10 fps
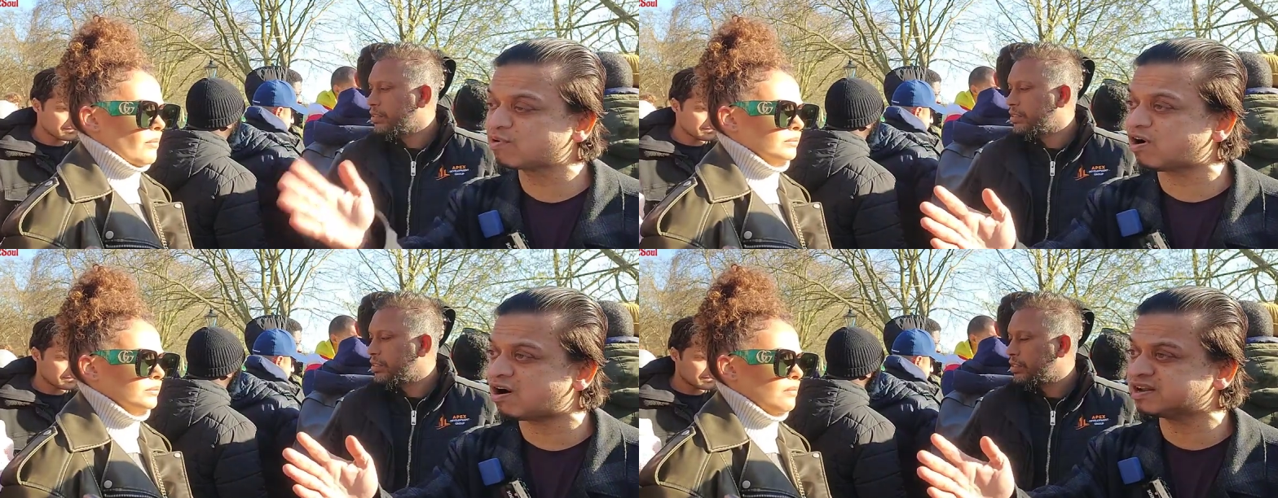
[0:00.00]

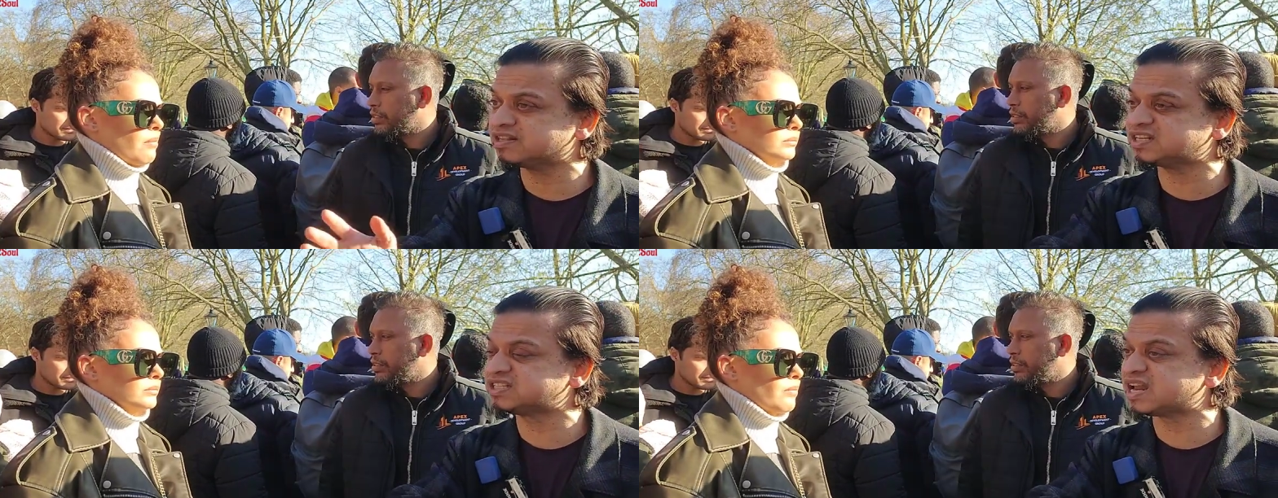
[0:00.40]
Speaker 1: God and
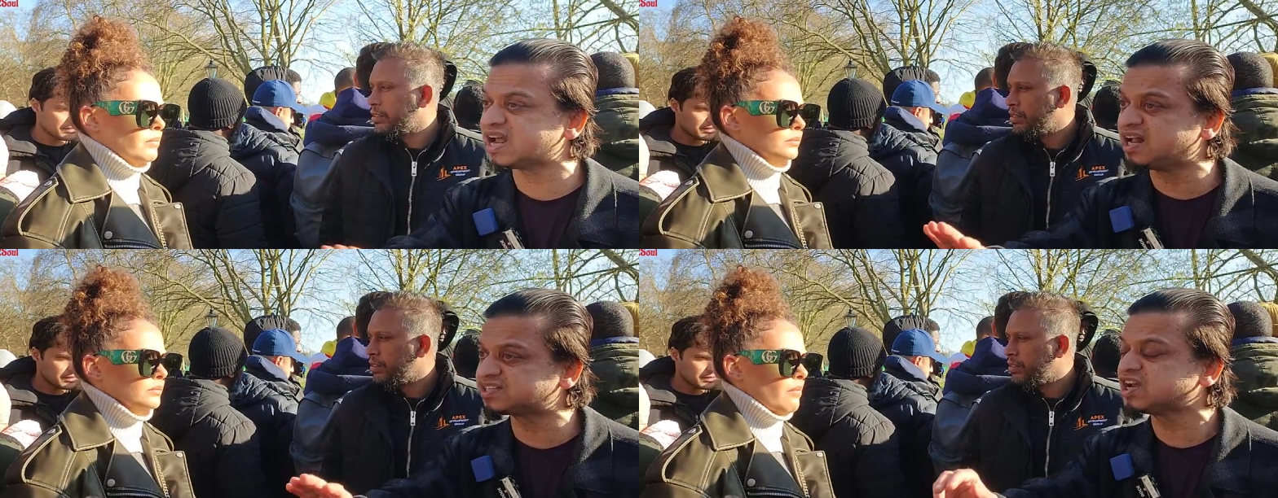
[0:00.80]
there's none
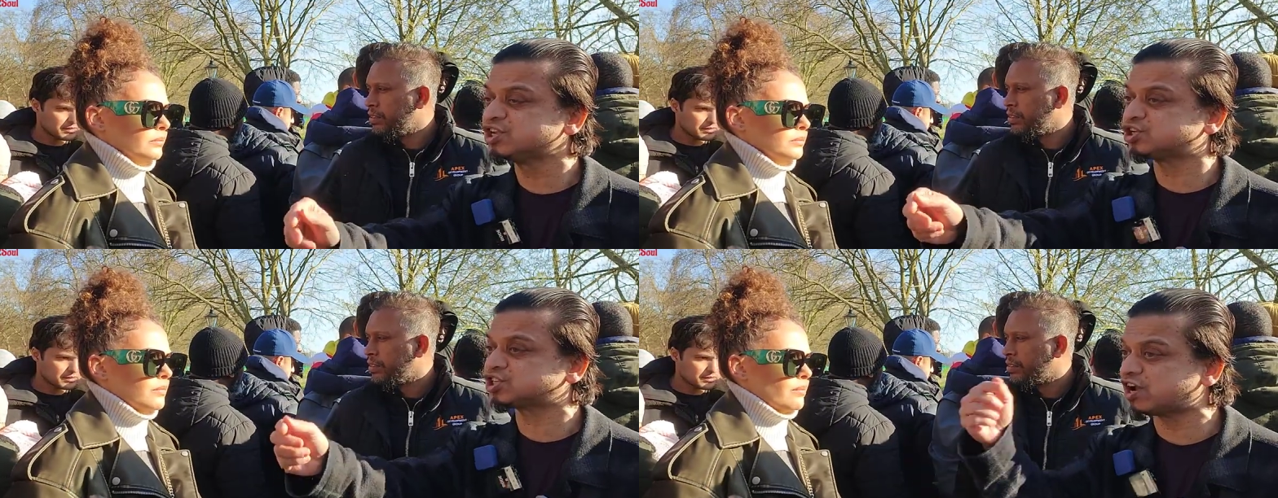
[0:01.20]
else,
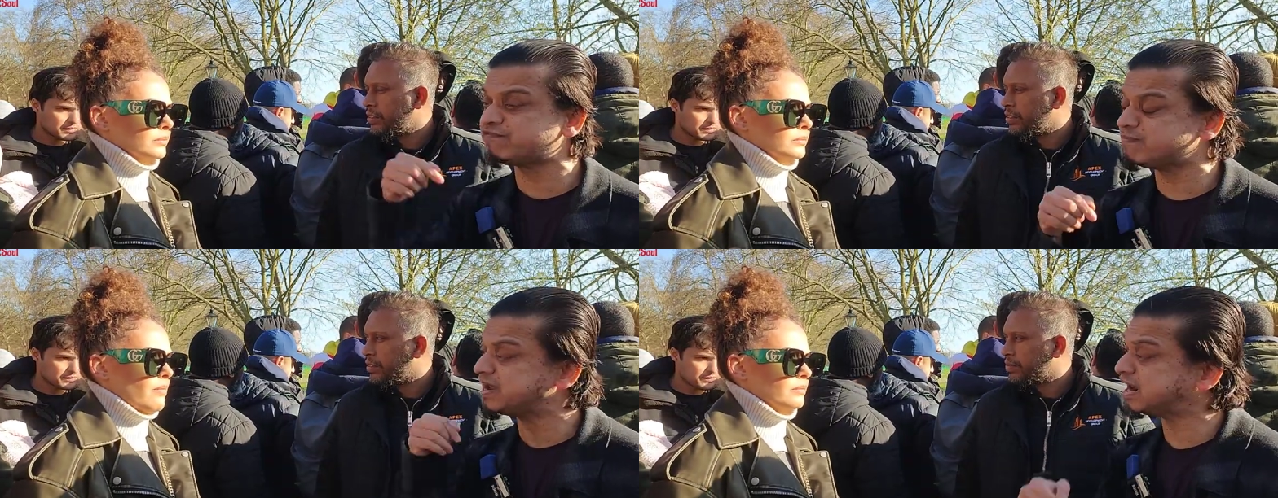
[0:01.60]
so serve
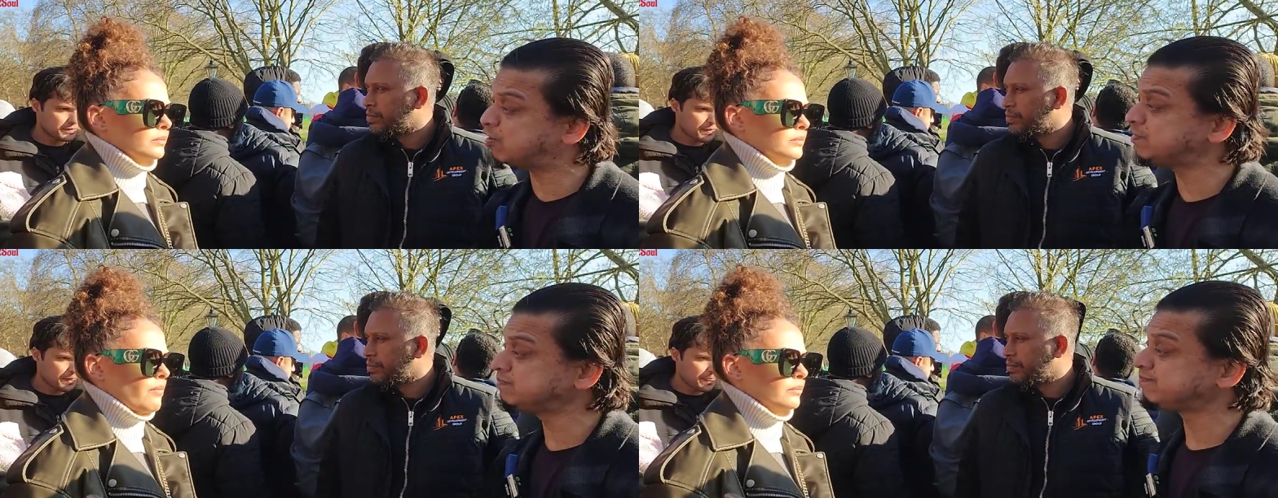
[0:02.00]
me
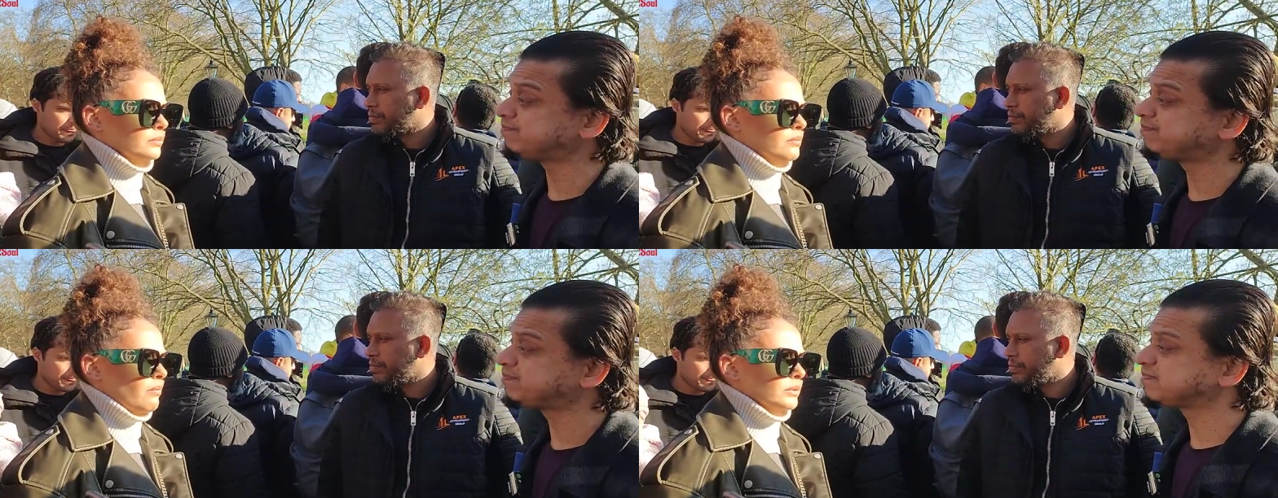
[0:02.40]
alone?
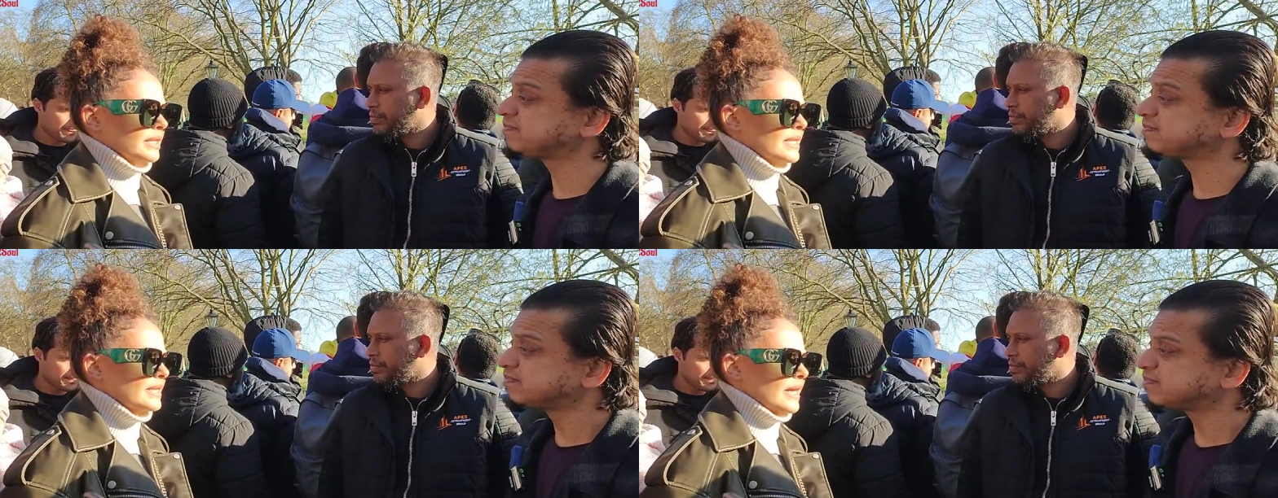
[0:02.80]
He
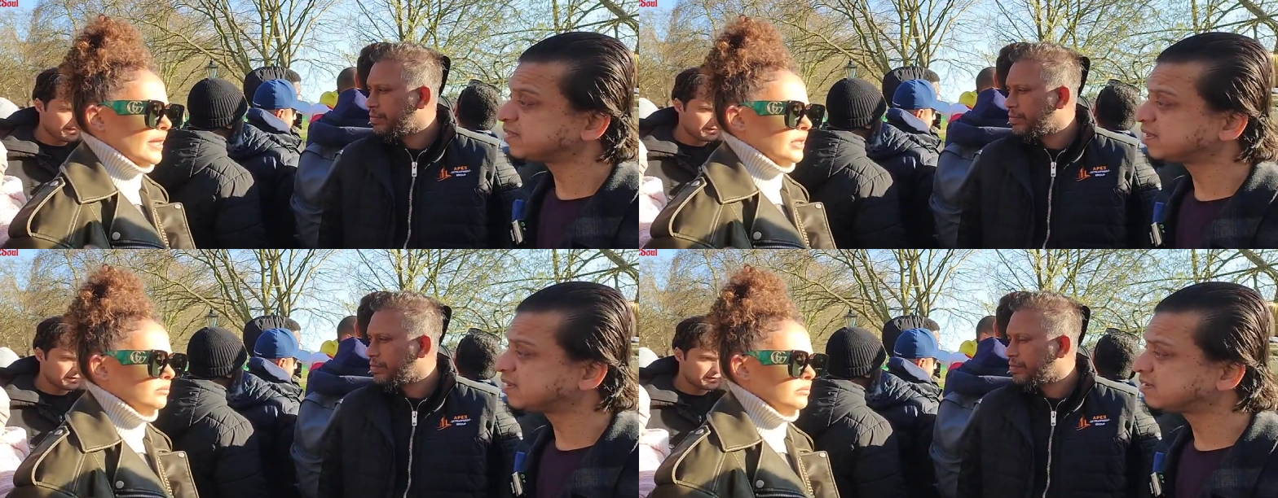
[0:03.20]
didn't
Speaker 2: say
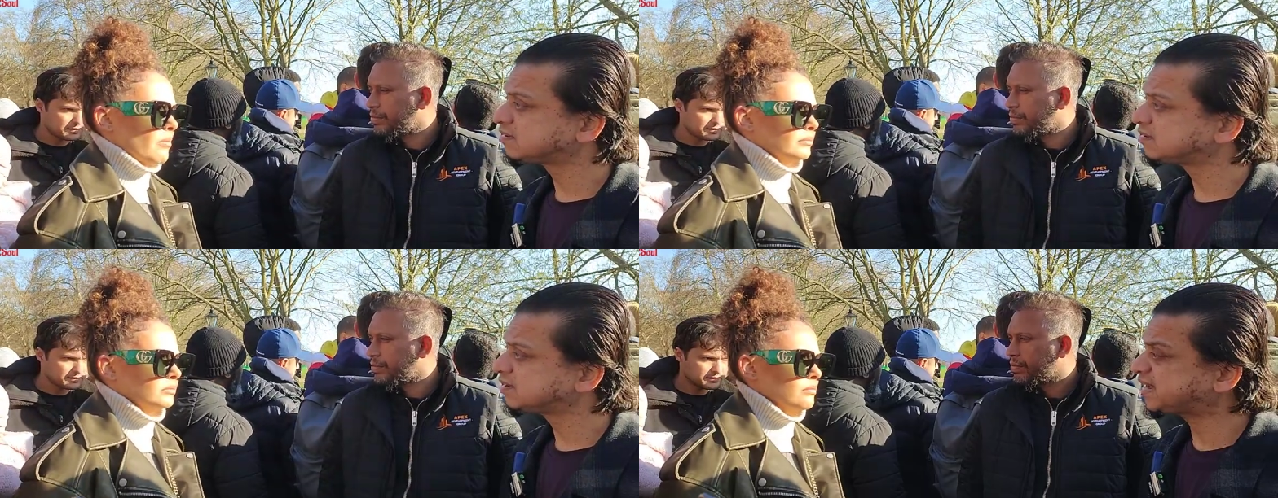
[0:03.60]
that.
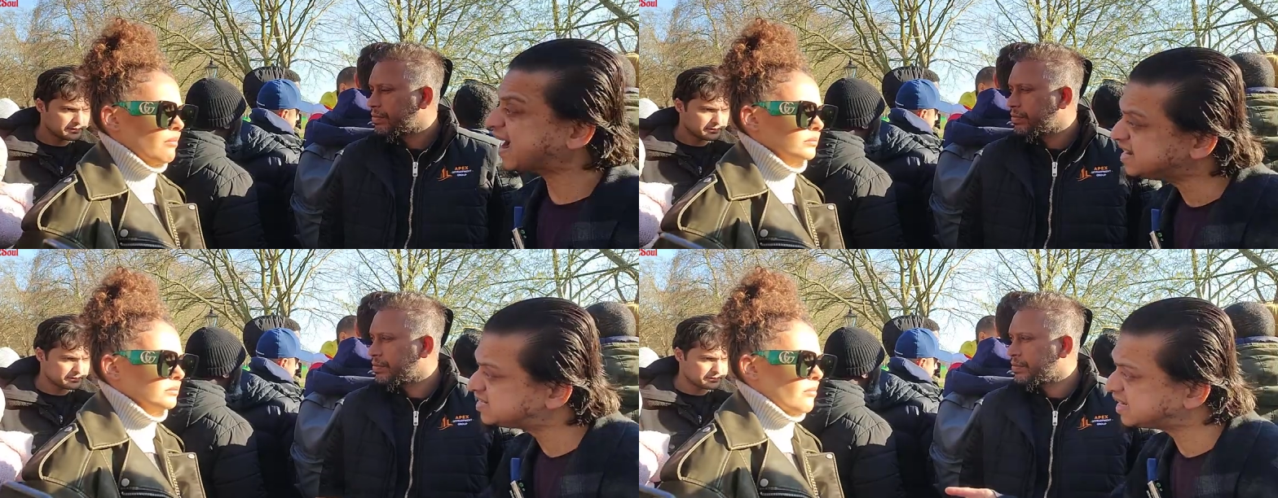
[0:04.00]

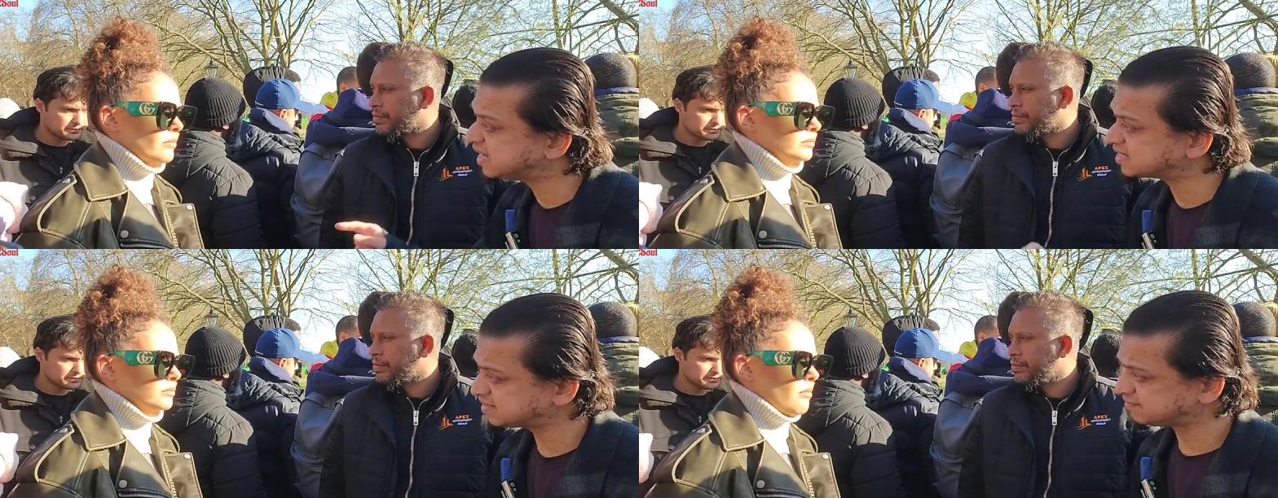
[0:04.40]
Speaker 1: Can he say
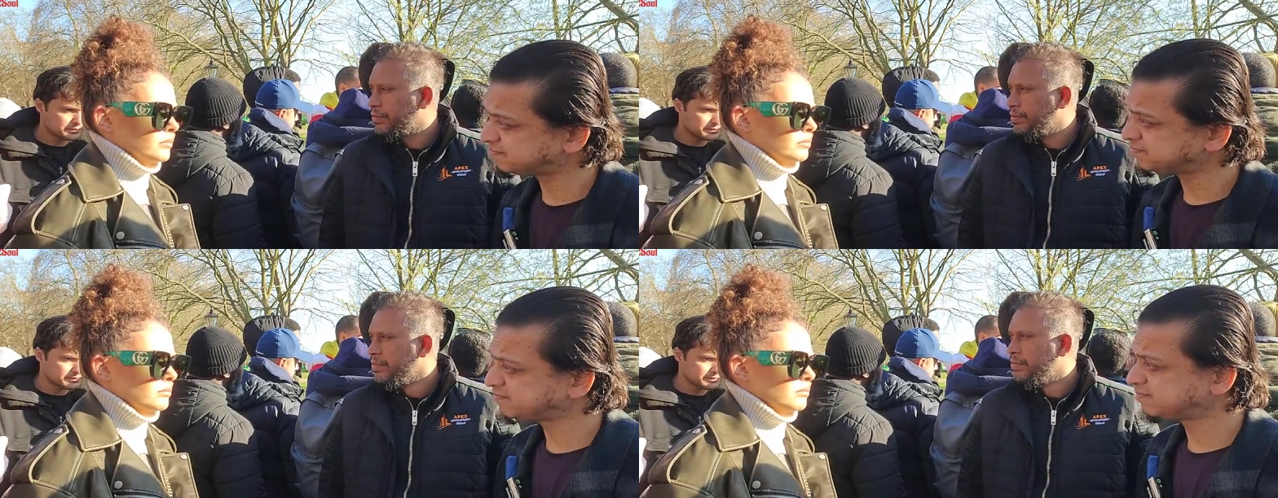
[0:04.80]
that?
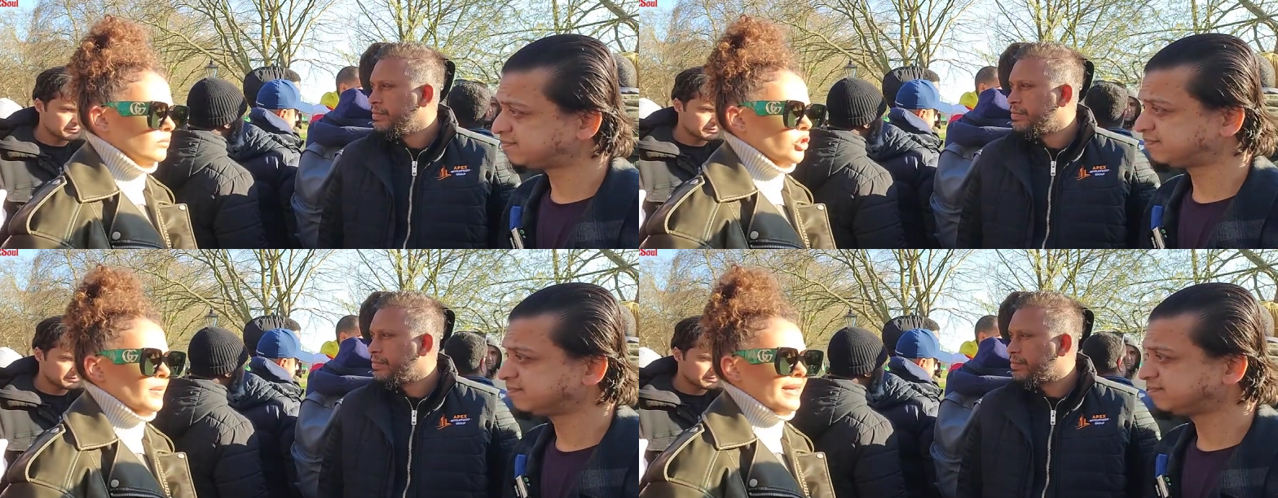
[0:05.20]

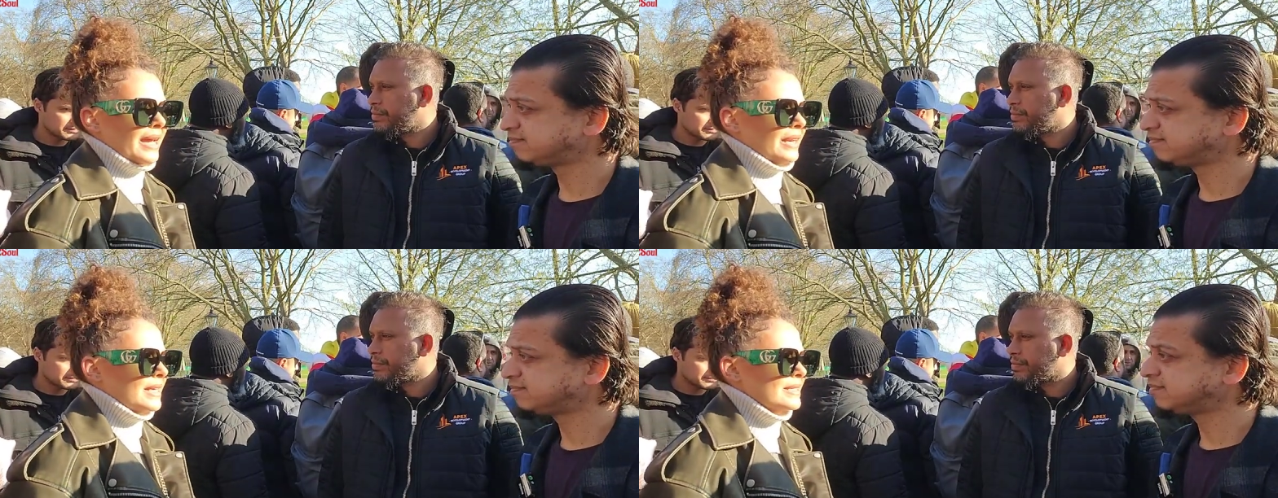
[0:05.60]
What
Speaker 2: do you mean, can he